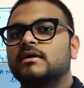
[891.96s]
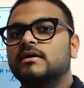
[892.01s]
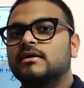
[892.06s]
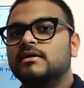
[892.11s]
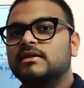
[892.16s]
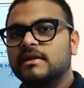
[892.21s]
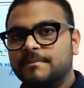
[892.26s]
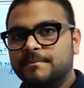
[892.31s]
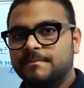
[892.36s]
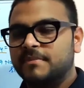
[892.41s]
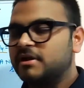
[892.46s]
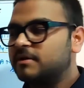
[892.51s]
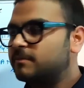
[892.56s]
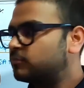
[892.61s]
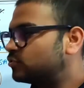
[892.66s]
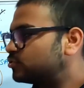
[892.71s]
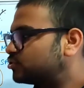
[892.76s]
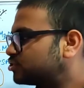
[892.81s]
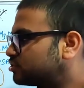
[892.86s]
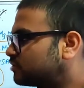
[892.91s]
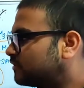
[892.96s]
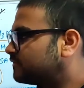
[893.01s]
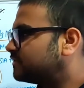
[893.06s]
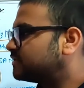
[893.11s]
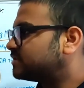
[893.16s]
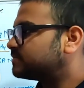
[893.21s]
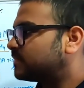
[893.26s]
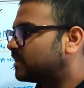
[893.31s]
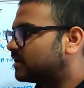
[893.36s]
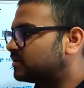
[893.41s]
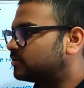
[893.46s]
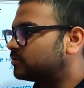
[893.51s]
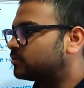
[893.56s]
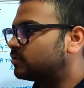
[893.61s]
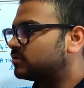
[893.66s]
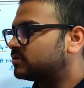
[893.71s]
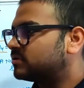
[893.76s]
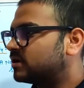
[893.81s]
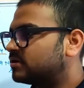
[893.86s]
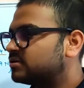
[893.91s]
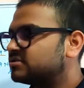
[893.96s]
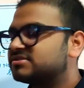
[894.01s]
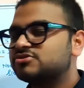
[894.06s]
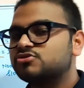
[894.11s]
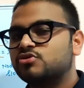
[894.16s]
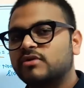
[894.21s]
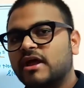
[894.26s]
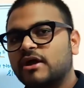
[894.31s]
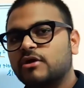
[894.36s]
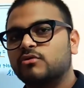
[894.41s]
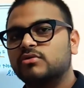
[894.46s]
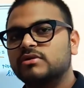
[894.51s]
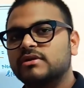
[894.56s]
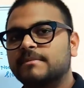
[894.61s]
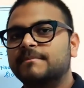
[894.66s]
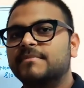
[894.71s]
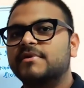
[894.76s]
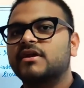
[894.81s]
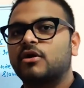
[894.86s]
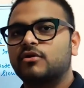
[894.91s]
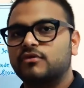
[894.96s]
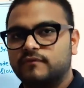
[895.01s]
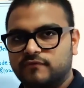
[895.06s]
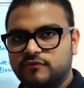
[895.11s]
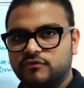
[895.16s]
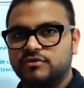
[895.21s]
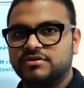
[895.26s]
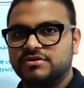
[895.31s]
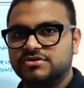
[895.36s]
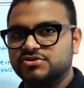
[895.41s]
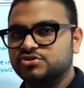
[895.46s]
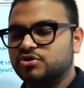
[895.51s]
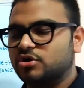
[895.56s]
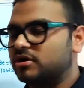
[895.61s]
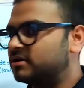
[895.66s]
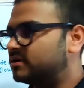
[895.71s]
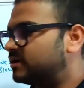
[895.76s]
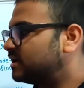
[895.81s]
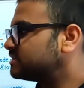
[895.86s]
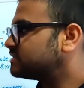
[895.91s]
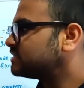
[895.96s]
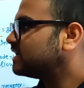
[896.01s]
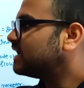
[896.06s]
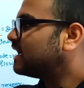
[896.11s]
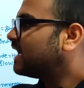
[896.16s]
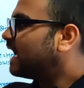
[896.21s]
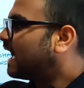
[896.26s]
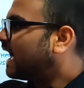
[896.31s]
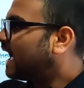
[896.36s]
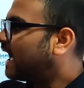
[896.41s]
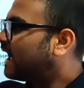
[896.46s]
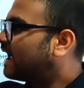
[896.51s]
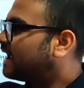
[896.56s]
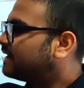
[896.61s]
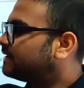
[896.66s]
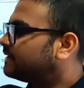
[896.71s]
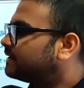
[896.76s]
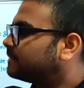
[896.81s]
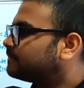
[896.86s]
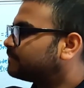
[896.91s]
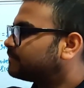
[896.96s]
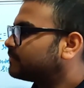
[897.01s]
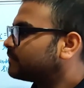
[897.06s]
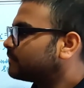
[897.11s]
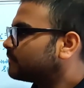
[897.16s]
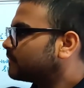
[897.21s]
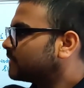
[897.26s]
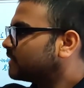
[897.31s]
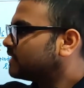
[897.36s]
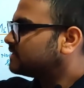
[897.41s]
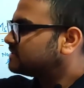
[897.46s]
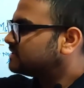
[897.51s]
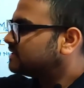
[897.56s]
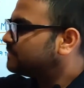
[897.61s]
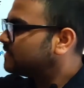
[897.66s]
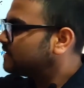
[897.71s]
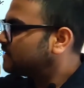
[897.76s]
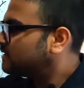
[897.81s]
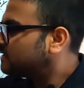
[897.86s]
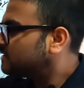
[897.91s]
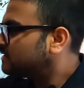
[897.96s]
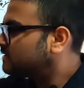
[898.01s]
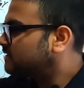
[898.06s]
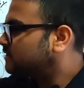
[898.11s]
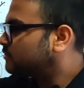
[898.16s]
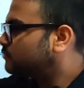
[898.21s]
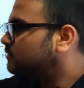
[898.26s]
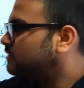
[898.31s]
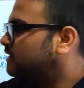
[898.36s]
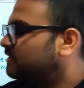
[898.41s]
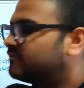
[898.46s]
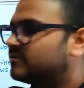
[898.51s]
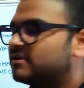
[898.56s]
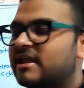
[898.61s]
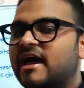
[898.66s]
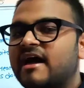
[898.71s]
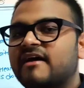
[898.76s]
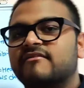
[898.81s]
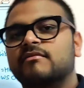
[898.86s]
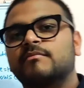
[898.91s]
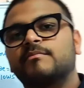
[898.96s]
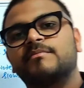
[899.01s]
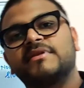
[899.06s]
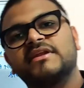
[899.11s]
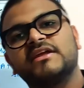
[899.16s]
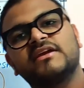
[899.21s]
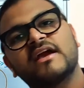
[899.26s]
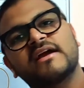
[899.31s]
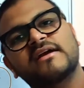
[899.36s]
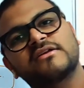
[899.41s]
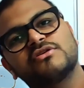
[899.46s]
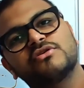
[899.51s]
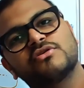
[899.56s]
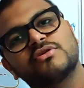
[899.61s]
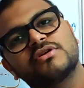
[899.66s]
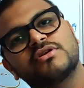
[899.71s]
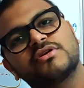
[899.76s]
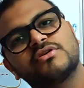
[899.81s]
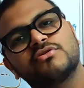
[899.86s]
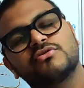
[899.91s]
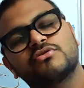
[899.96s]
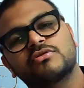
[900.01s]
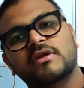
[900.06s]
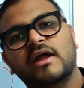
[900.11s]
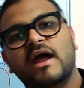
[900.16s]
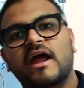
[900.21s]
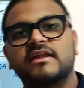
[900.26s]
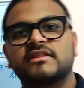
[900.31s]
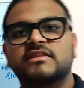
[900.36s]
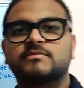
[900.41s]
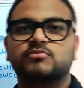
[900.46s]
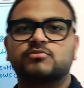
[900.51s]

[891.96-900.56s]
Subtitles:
lumbar portion of the spinal cord, that is thoracolumbar outflow it is called as. And similarly they will have a preganglionic neuron and the